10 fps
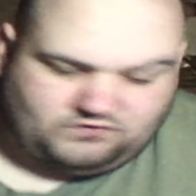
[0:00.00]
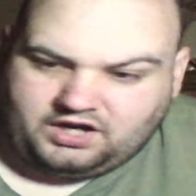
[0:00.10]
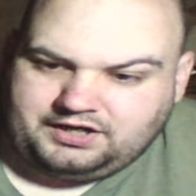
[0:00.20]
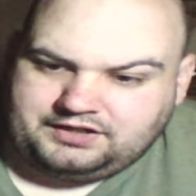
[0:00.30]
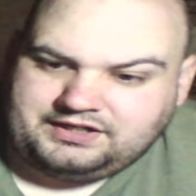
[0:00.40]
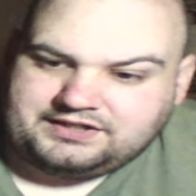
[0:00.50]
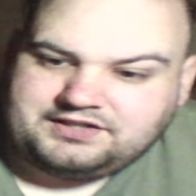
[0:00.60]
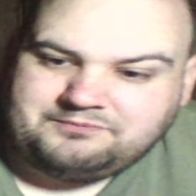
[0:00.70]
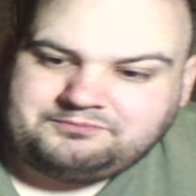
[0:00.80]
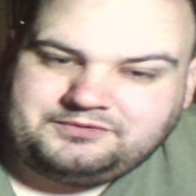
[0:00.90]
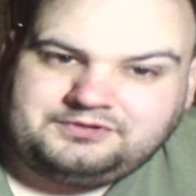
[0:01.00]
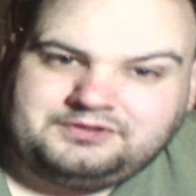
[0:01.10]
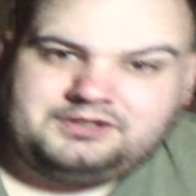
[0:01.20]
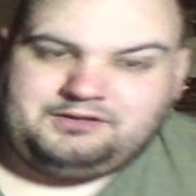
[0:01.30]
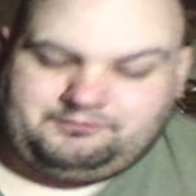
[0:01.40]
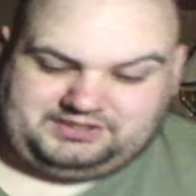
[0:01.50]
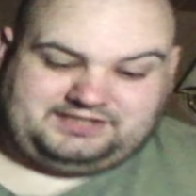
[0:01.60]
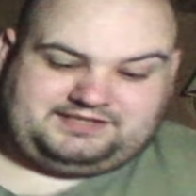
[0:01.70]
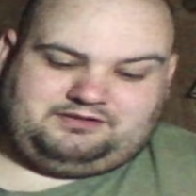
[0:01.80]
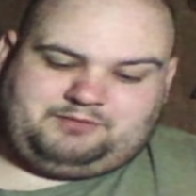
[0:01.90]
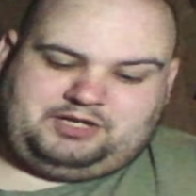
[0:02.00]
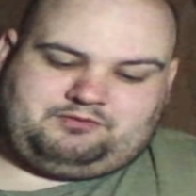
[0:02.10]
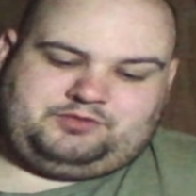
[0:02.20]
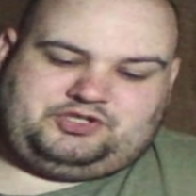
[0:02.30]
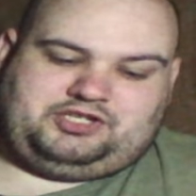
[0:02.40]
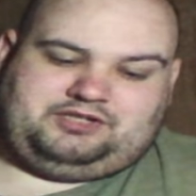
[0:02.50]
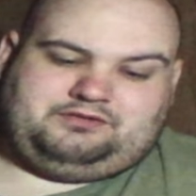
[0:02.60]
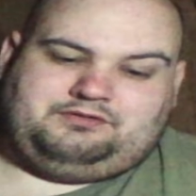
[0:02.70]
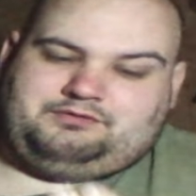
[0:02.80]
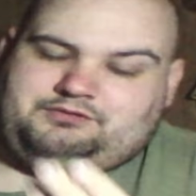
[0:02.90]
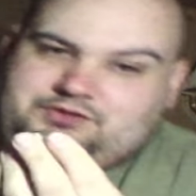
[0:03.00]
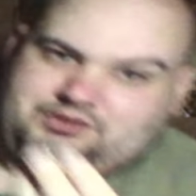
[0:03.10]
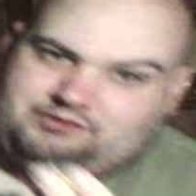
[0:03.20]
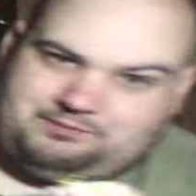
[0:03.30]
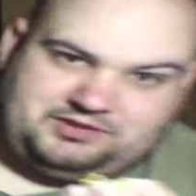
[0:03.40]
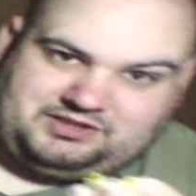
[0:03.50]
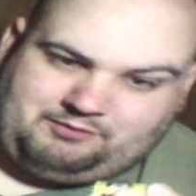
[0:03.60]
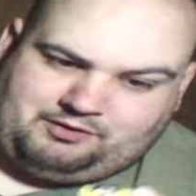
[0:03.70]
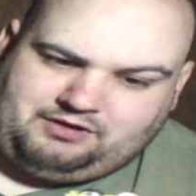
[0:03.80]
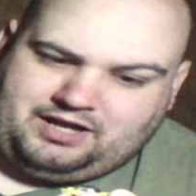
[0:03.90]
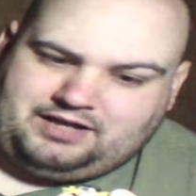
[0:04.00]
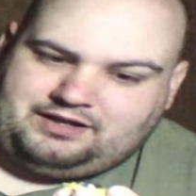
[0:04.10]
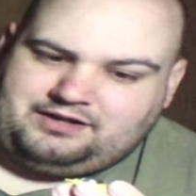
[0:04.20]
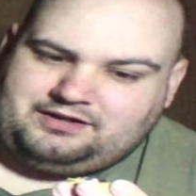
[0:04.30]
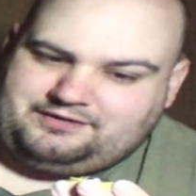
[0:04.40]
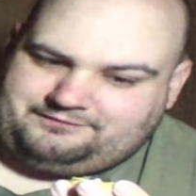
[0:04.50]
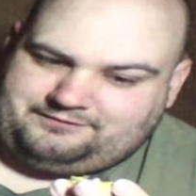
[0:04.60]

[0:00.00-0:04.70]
Next up, we did sell a micro machine. So I picked up a lot of